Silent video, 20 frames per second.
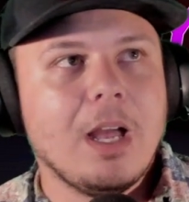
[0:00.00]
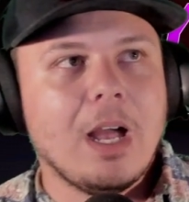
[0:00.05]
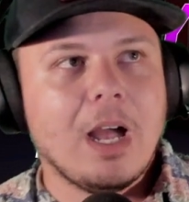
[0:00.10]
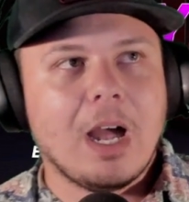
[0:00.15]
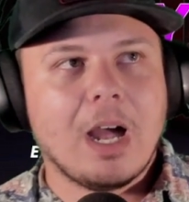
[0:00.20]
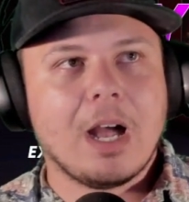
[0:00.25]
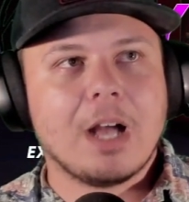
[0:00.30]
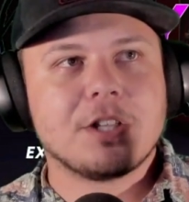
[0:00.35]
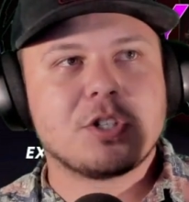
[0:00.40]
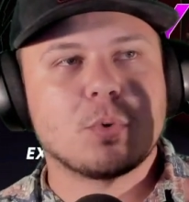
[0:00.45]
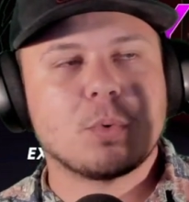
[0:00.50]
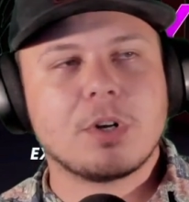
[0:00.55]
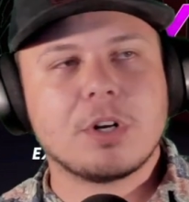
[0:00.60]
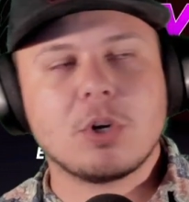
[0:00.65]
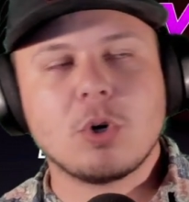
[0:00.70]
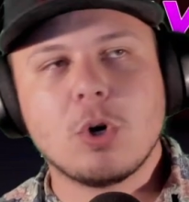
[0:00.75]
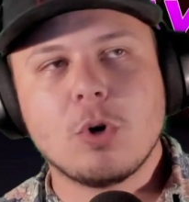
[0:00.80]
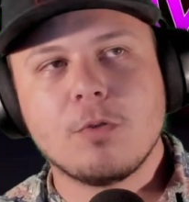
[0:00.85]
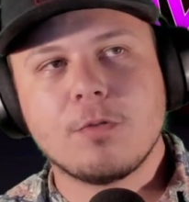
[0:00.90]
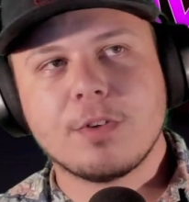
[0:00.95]
So we're gonna
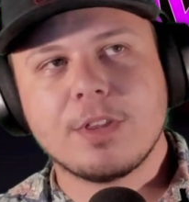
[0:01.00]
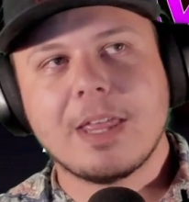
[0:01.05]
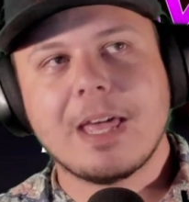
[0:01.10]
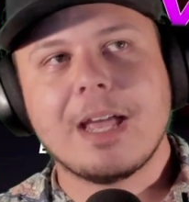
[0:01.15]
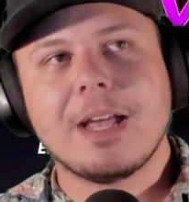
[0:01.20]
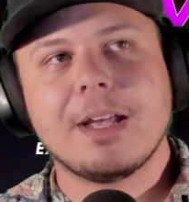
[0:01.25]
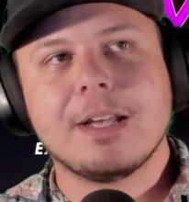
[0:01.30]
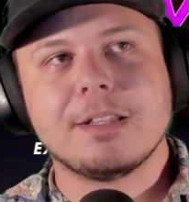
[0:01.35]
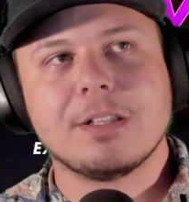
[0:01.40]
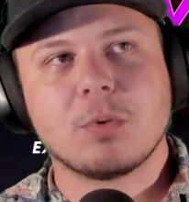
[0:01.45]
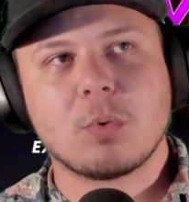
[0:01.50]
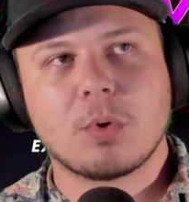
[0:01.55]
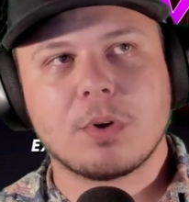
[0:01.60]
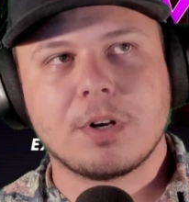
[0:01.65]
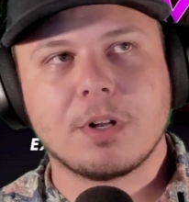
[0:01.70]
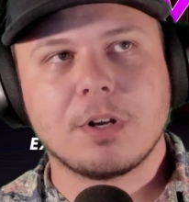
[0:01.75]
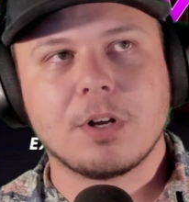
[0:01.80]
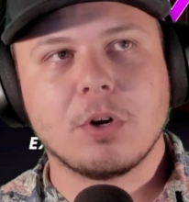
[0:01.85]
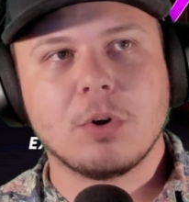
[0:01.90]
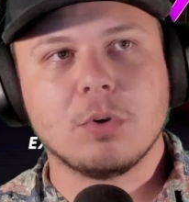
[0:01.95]
go over that, and then we're
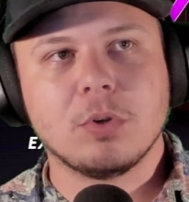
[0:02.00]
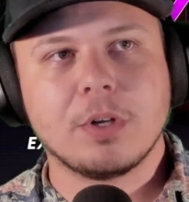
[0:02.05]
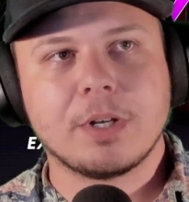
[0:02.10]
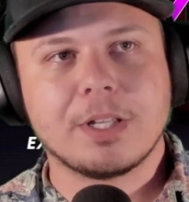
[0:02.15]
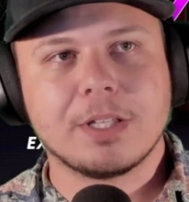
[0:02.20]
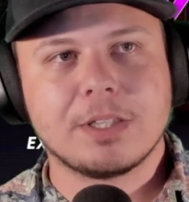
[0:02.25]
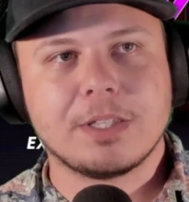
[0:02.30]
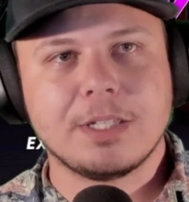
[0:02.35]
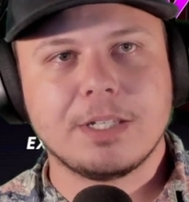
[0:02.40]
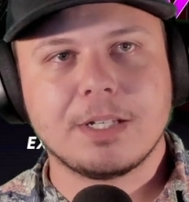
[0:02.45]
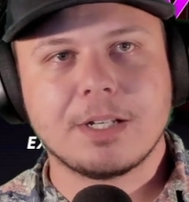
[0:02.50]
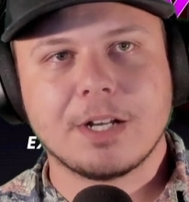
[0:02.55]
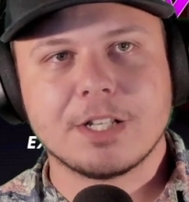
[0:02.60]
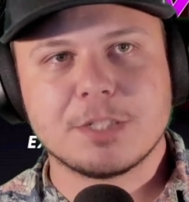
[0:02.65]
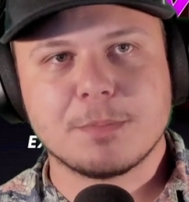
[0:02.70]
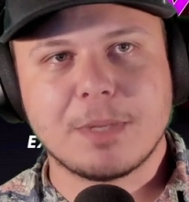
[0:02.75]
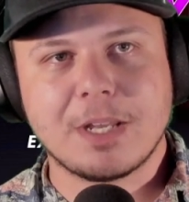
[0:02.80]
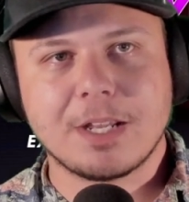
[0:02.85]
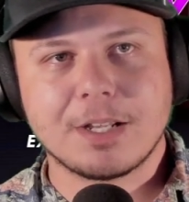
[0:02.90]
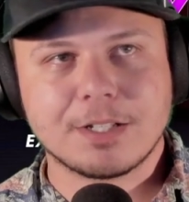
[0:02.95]
gonna go look at the
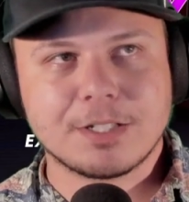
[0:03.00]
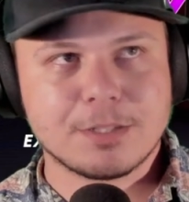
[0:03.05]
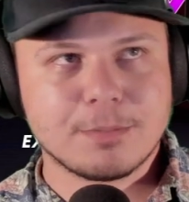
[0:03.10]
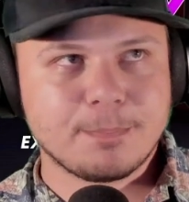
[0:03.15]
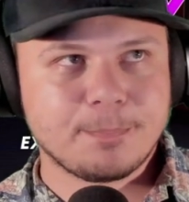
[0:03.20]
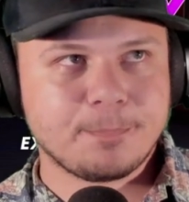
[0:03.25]
cosmetics.